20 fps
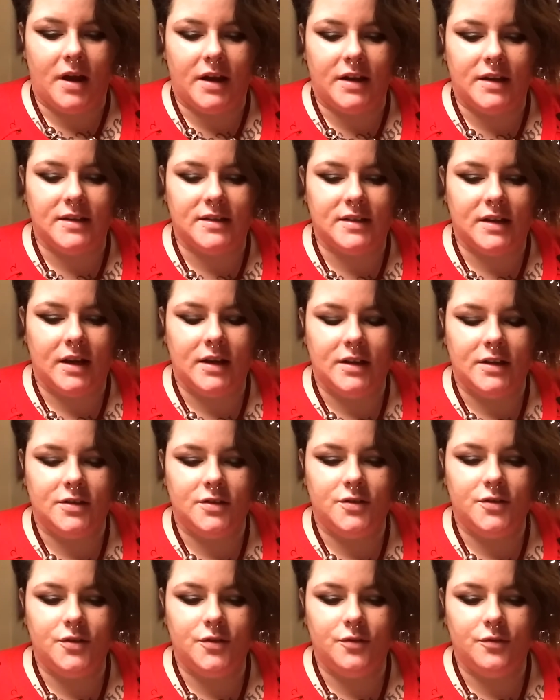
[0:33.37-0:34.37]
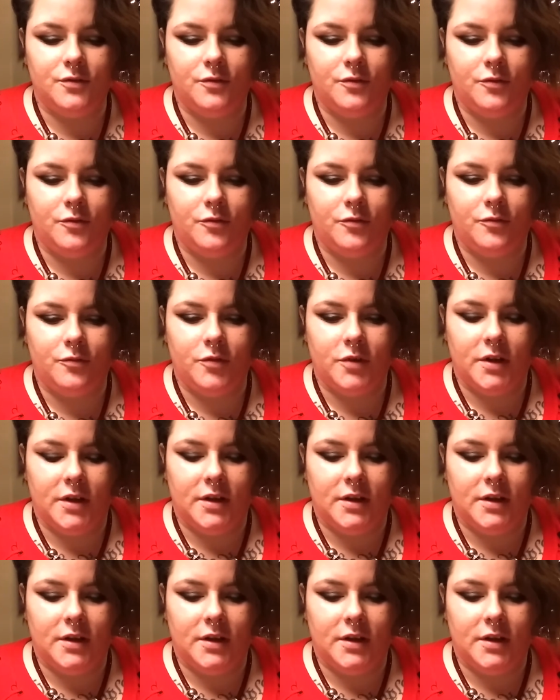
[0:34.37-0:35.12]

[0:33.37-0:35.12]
I decided to